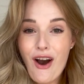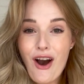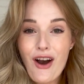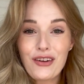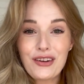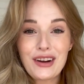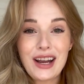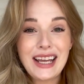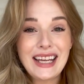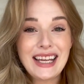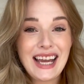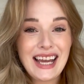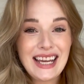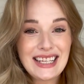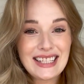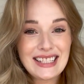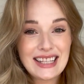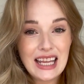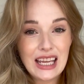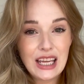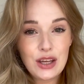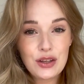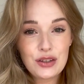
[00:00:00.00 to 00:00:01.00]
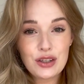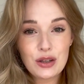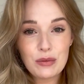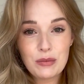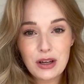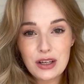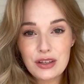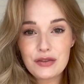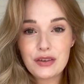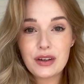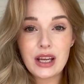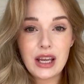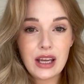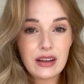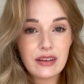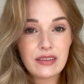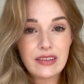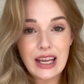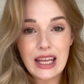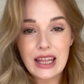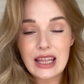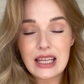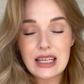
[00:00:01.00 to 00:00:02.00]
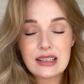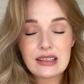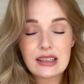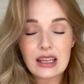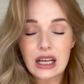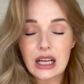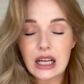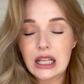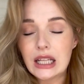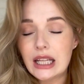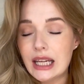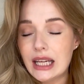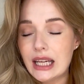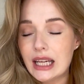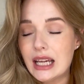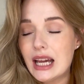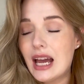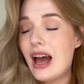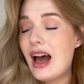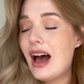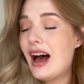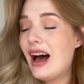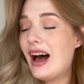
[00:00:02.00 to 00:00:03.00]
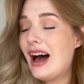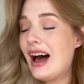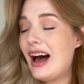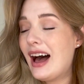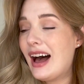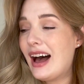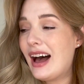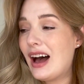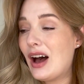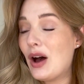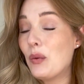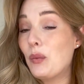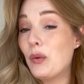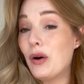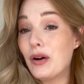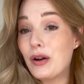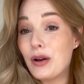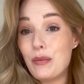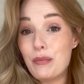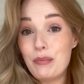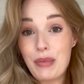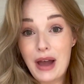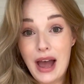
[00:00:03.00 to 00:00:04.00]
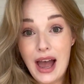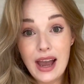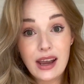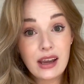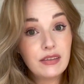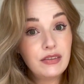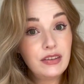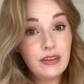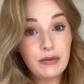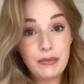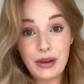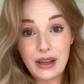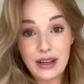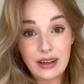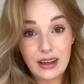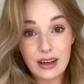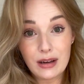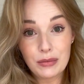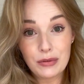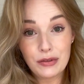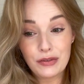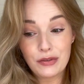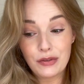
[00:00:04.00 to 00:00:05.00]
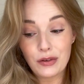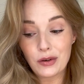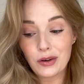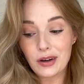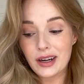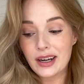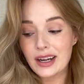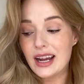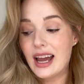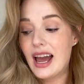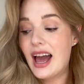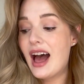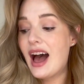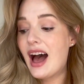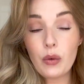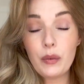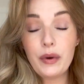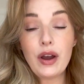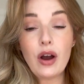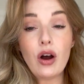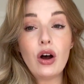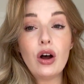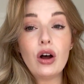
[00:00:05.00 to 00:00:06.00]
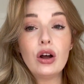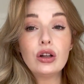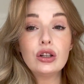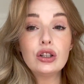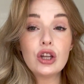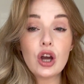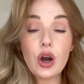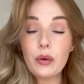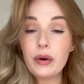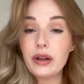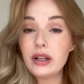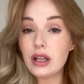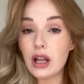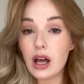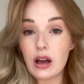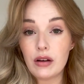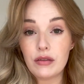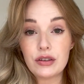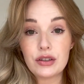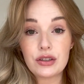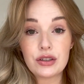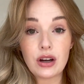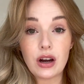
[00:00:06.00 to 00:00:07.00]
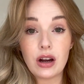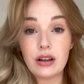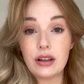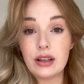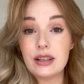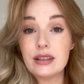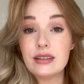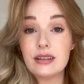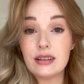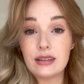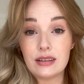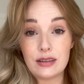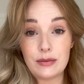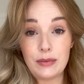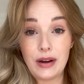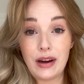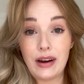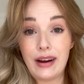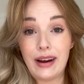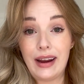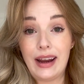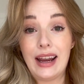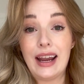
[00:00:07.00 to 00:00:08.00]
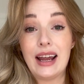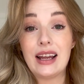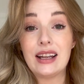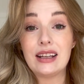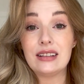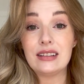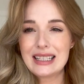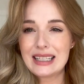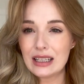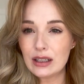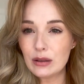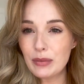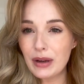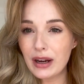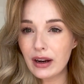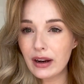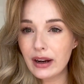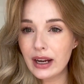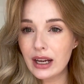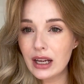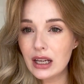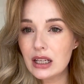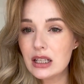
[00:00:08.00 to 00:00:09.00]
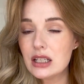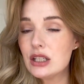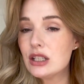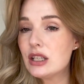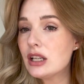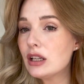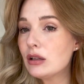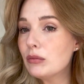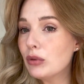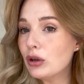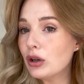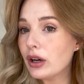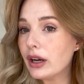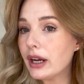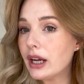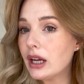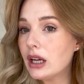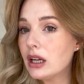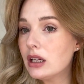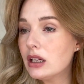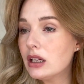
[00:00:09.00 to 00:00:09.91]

All right, guys, thank you so much for giving this a click. Welcome back if you've been here before. We all know and love Charlotte Tilbury. Charlotte Tilbury?